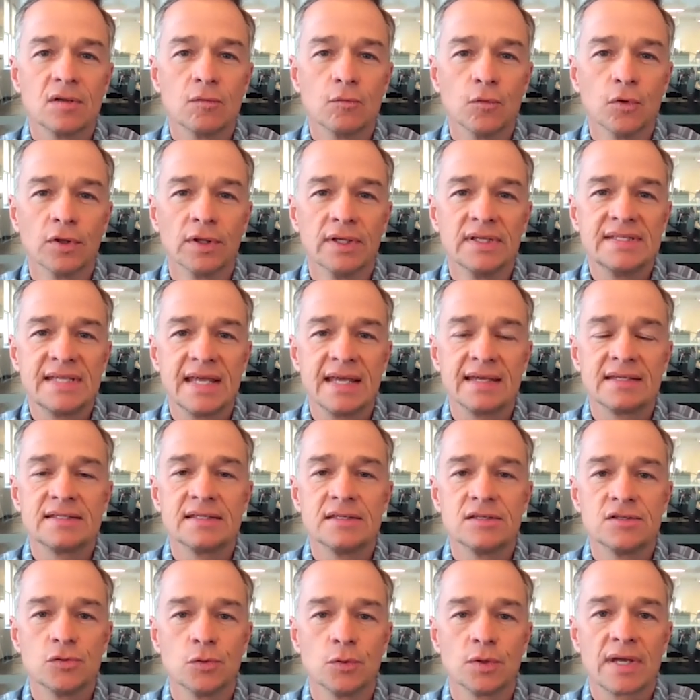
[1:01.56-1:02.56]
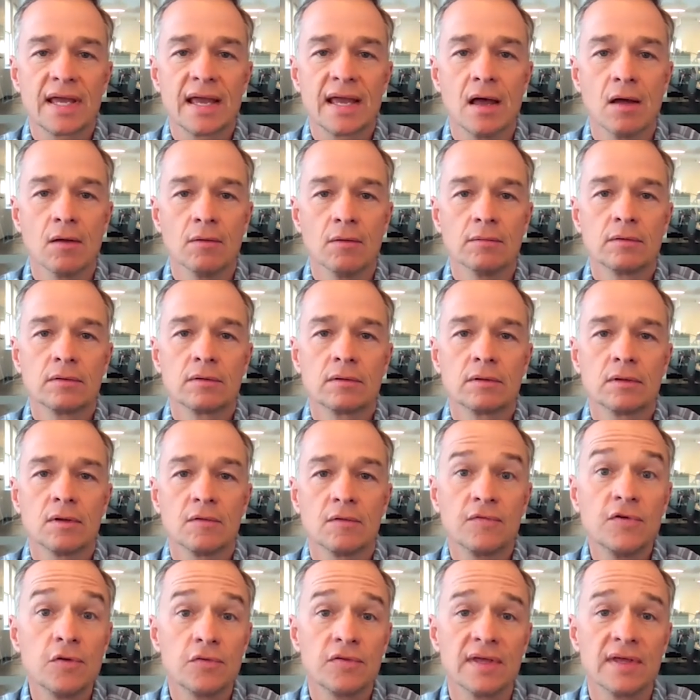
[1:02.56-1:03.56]
It really takes into account
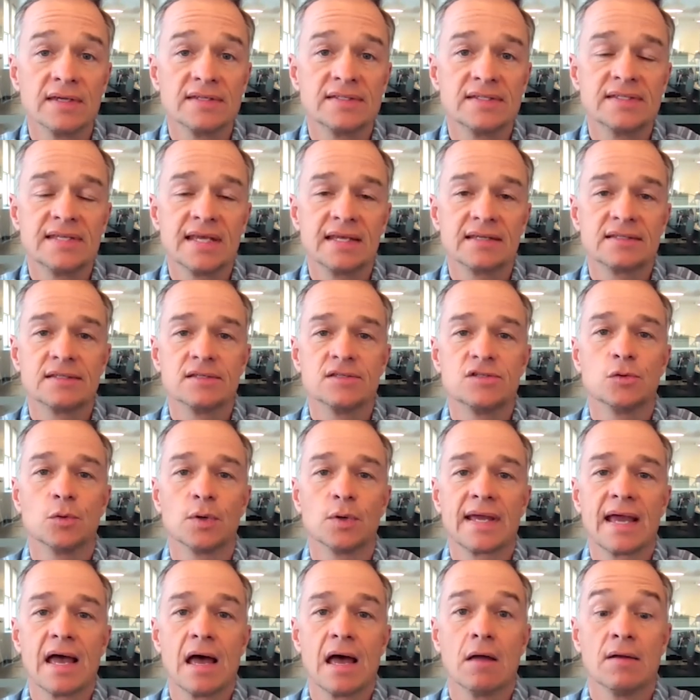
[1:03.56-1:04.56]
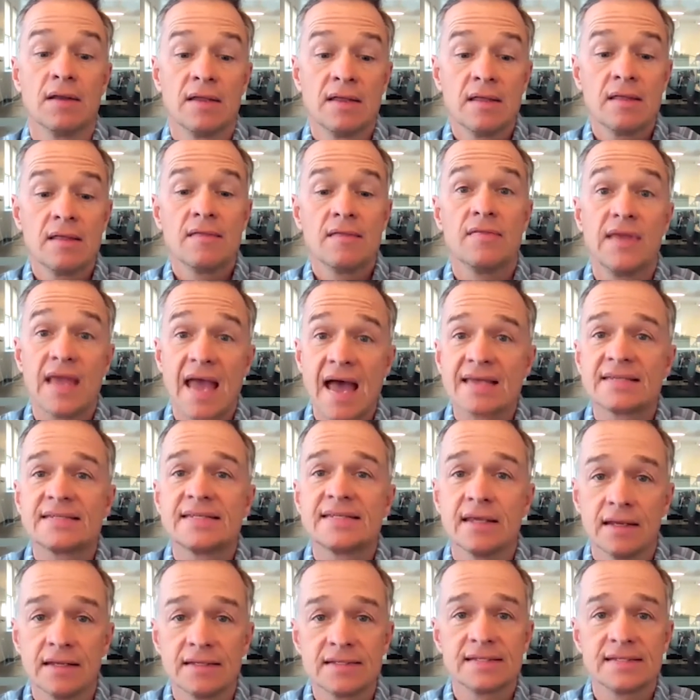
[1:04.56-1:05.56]
a few things. It takes into account the
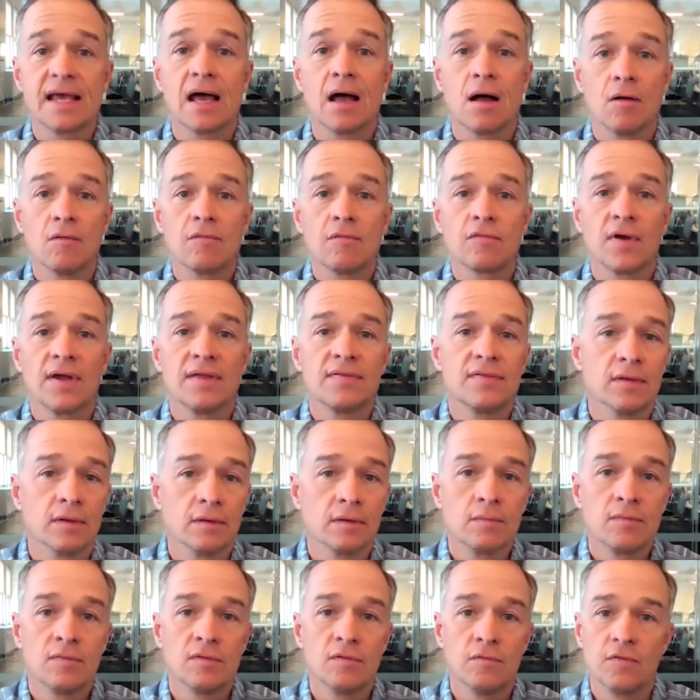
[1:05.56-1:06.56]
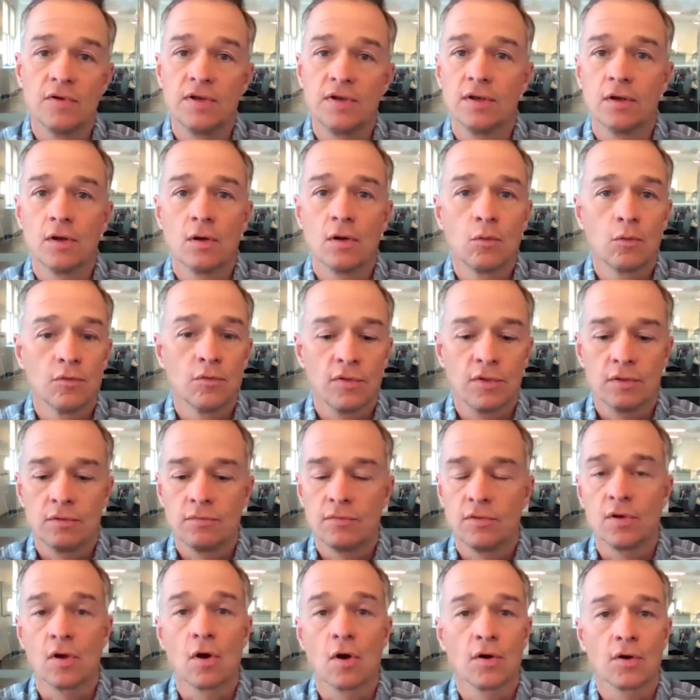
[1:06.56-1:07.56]
asset itself, right? The video or
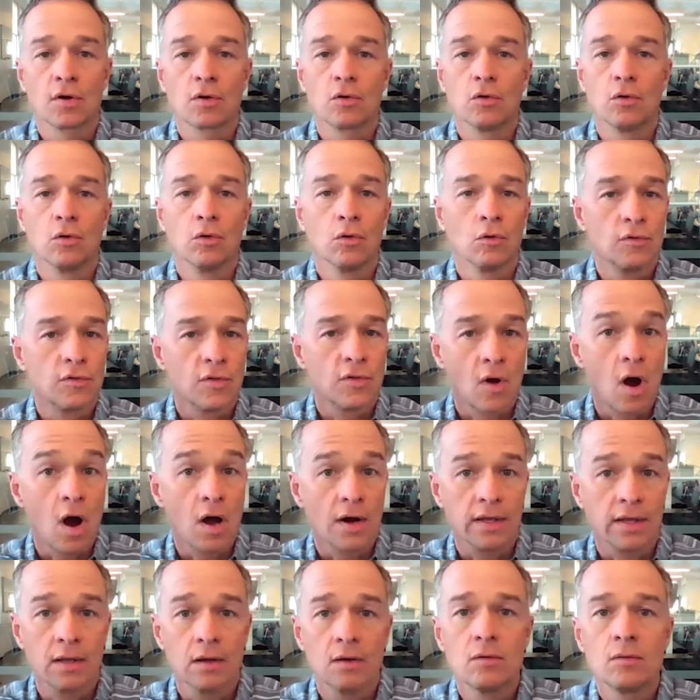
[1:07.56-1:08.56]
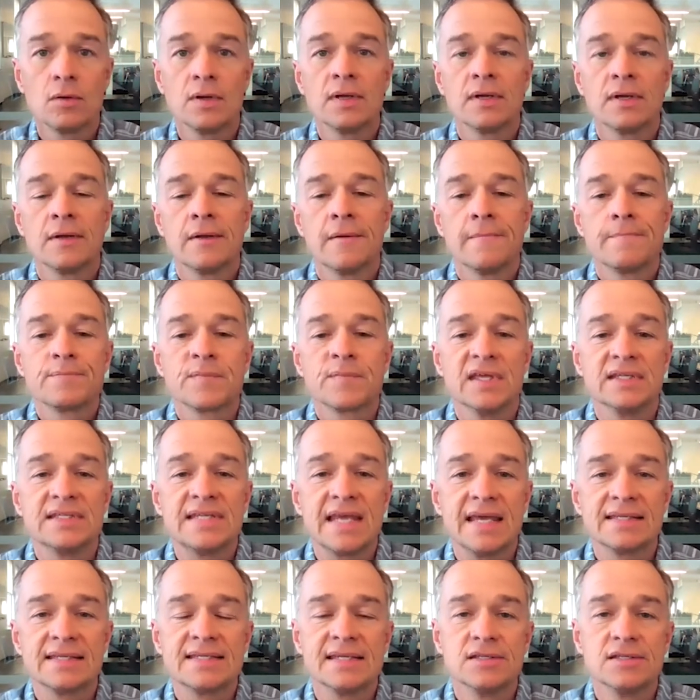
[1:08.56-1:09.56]
the article or the audio.
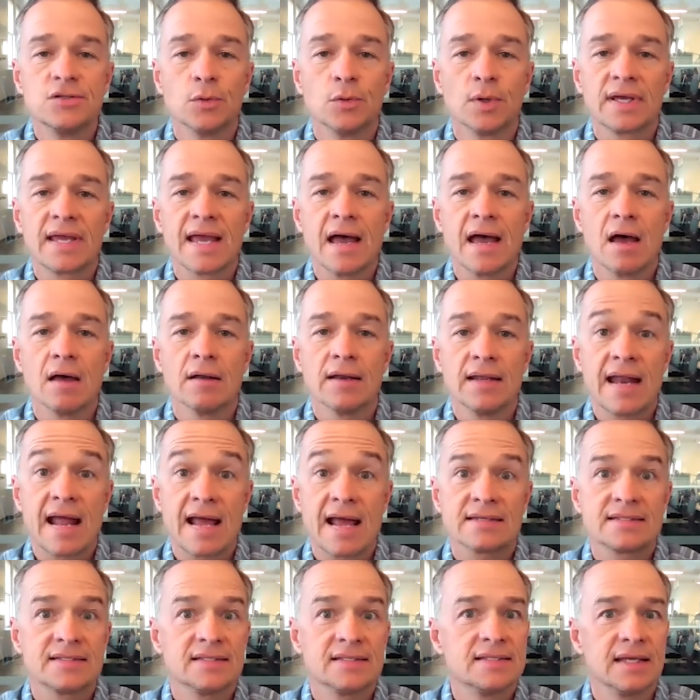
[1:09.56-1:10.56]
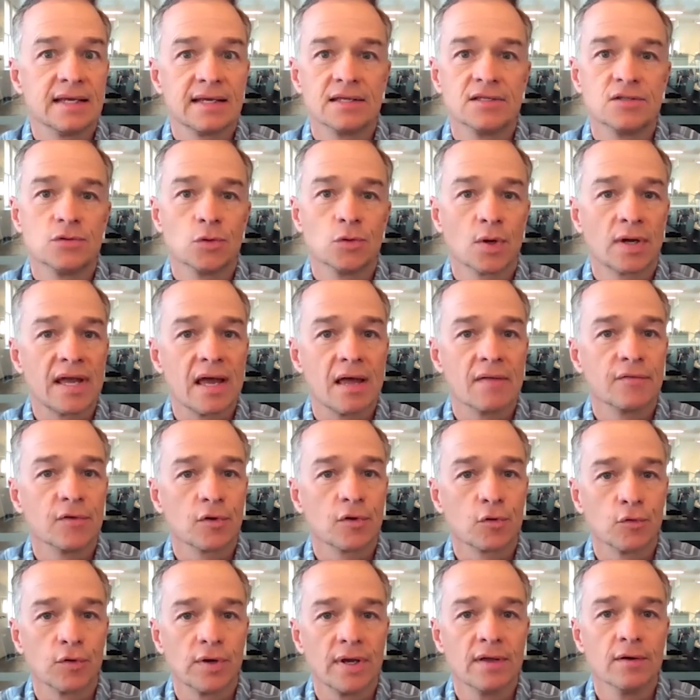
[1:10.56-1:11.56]
It has to take into account
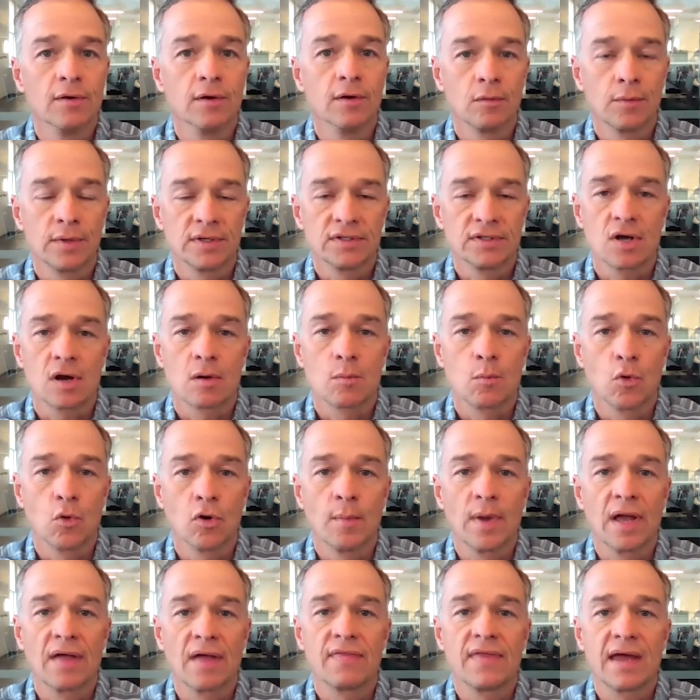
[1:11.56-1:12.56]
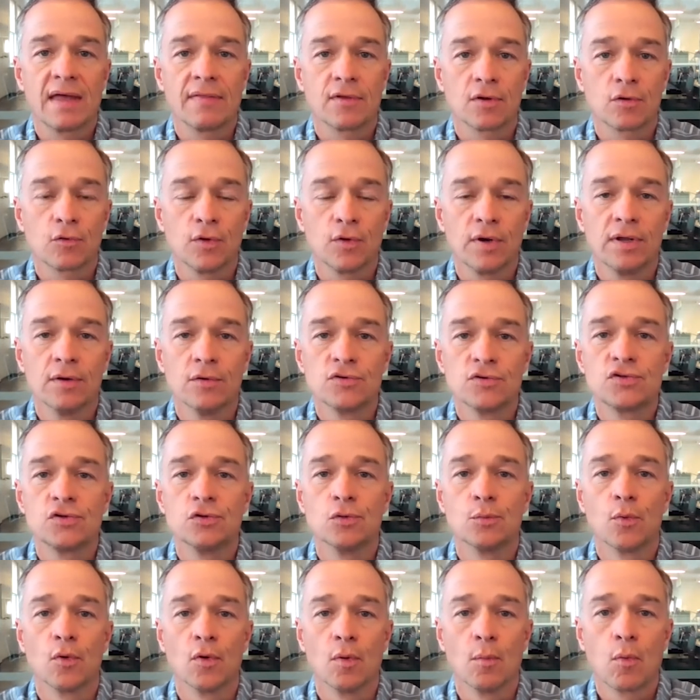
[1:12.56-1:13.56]
the creator. We talk more about that. The creator is
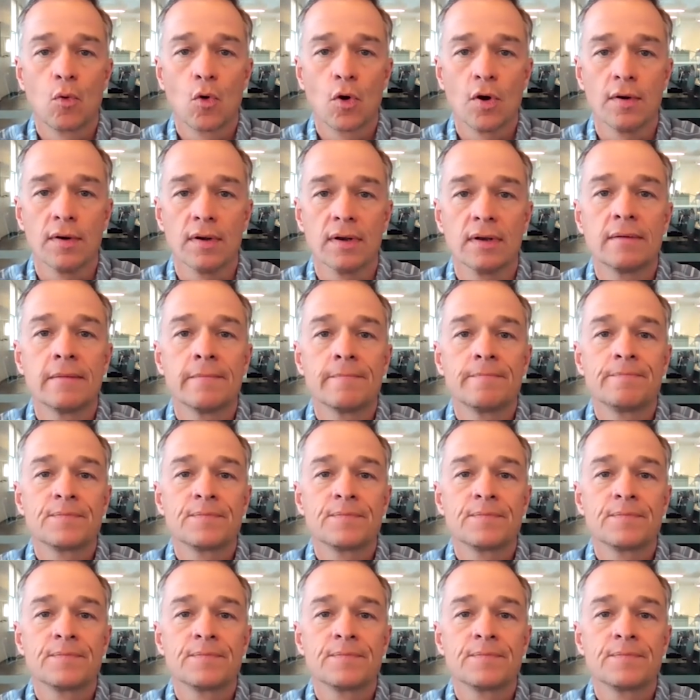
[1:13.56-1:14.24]
super important.